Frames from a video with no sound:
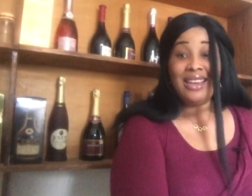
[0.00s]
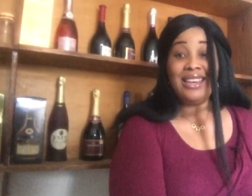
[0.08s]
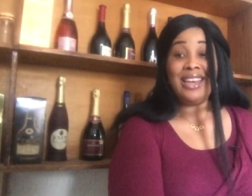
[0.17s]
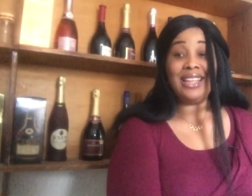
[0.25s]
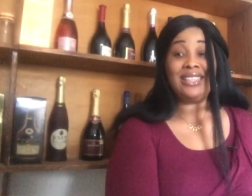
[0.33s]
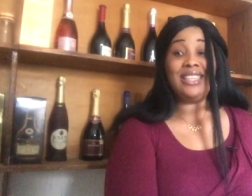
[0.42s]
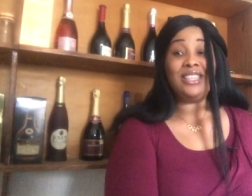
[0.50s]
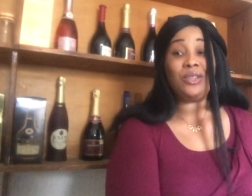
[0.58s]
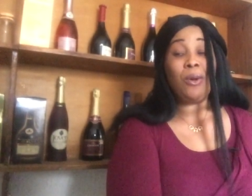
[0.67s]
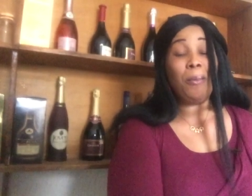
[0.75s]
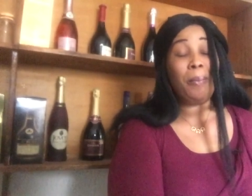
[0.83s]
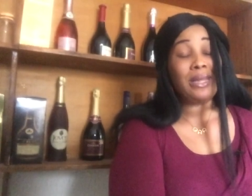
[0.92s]
that is
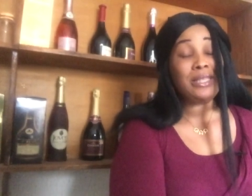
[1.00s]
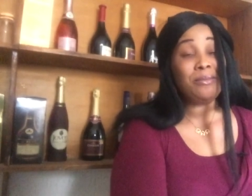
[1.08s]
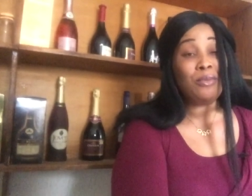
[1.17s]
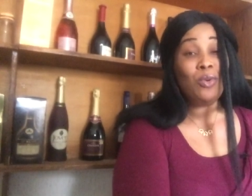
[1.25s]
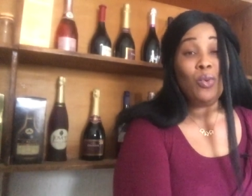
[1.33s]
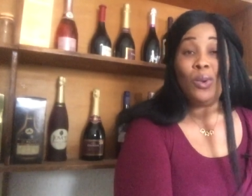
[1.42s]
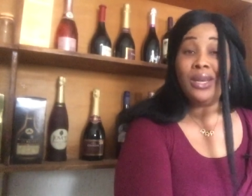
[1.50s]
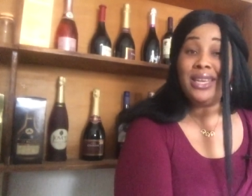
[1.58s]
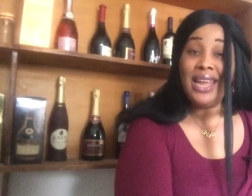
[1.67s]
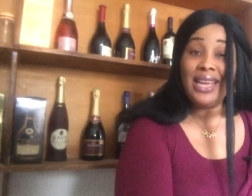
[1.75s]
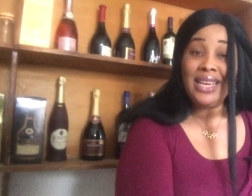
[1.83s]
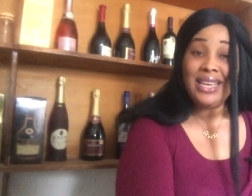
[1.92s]
compatible with
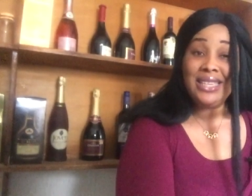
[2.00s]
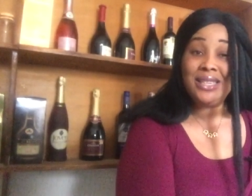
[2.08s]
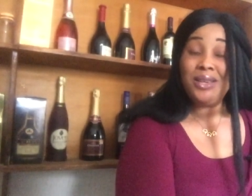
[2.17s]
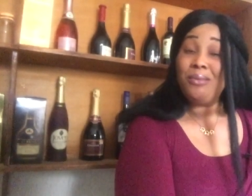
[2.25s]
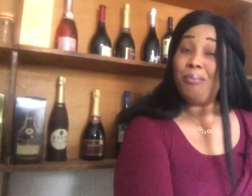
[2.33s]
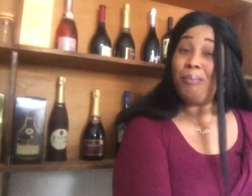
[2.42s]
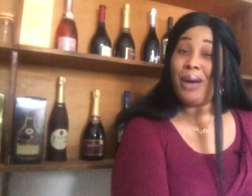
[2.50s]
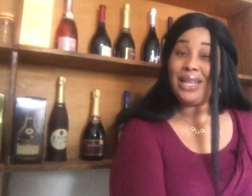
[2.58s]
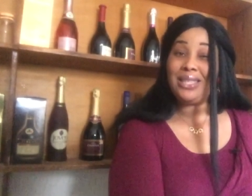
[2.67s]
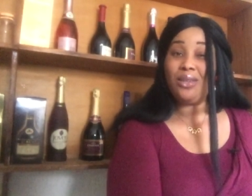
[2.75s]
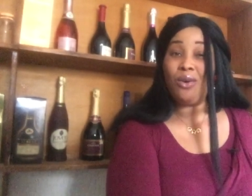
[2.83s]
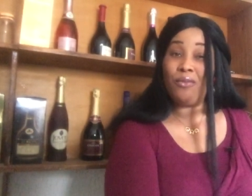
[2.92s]
Nengi's
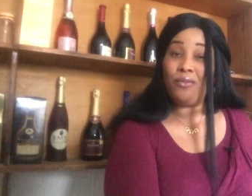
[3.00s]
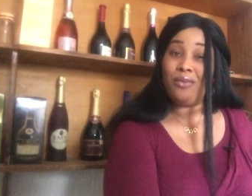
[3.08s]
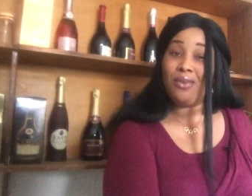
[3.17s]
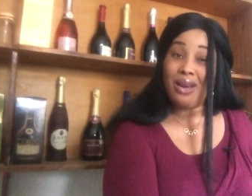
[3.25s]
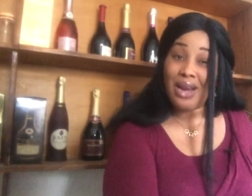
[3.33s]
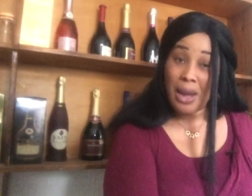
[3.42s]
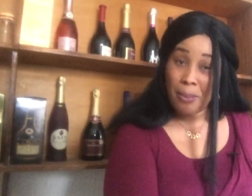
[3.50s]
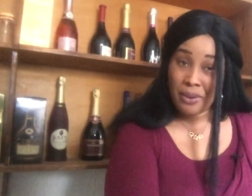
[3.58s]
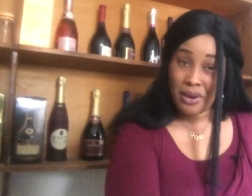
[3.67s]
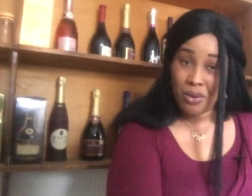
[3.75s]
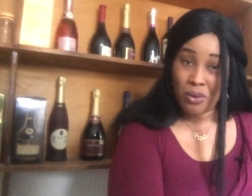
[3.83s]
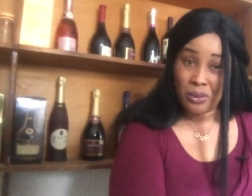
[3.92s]
part of
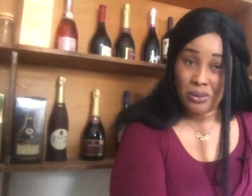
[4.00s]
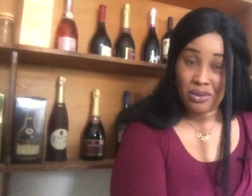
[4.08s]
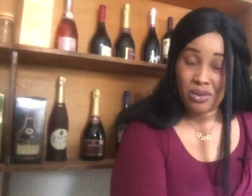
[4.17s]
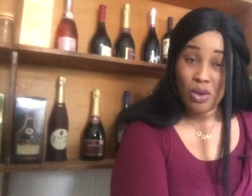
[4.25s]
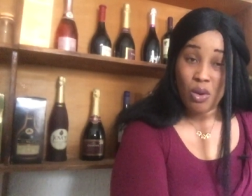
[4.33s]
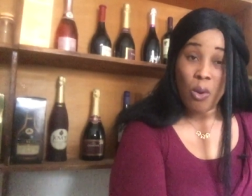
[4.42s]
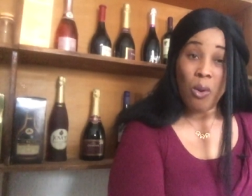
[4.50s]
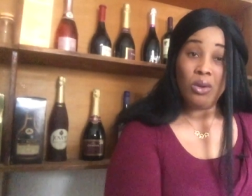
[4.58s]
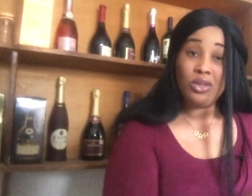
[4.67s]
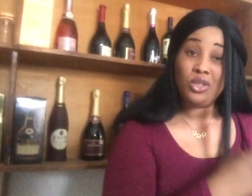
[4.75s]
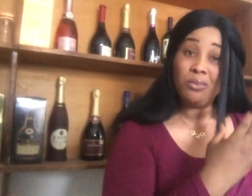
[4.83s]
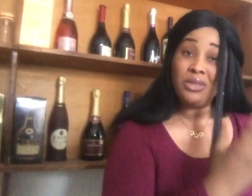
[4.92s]
Capricorn or
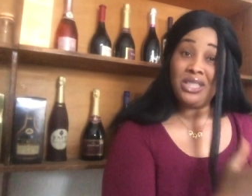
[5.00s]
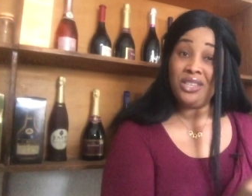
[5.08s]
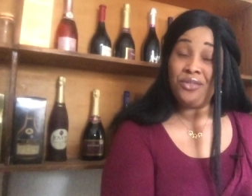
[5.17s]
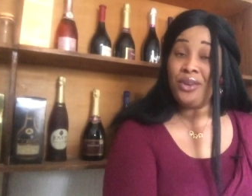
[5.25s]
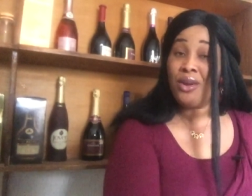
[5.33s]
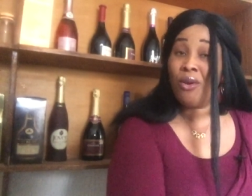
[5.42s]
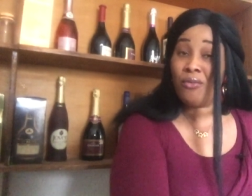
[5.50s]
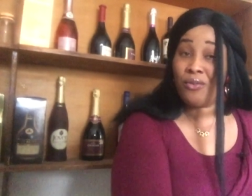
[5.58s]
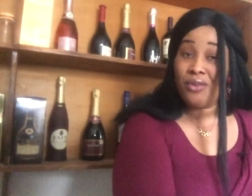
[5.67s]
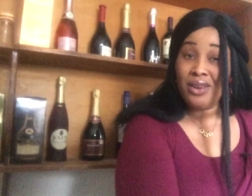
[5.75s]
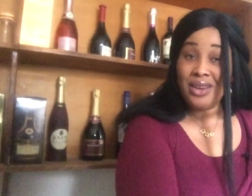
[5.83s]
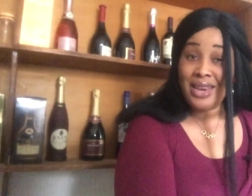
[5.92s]
some degree of
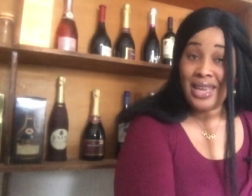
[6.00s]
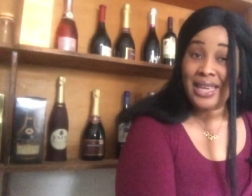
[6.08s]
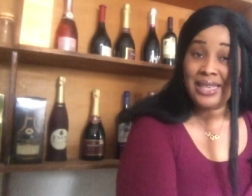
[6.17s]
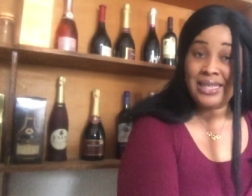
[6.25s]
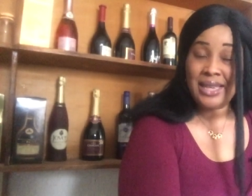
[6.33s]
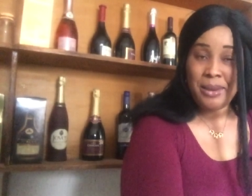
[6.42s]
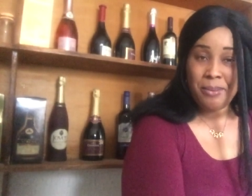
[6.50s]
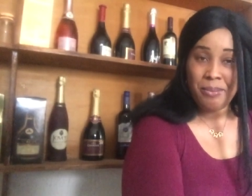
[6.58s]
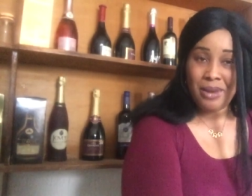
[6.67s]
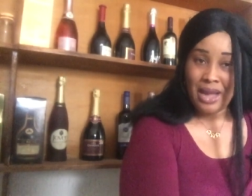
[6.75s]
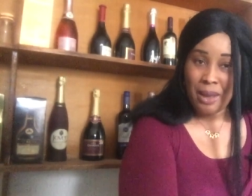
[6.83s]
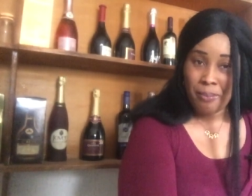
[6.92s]
Nengi's
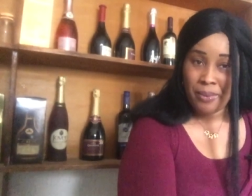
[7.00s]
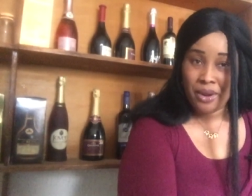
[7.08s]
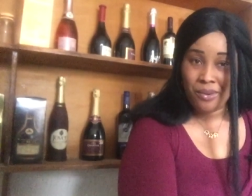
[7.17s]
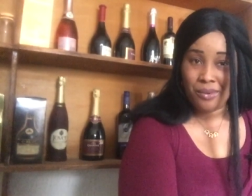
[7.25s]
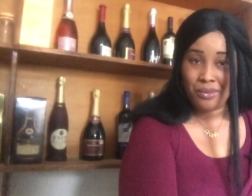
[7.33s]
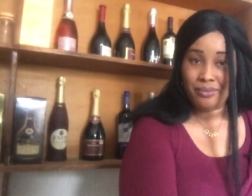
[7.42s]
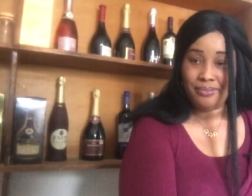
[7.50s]
Capricorn.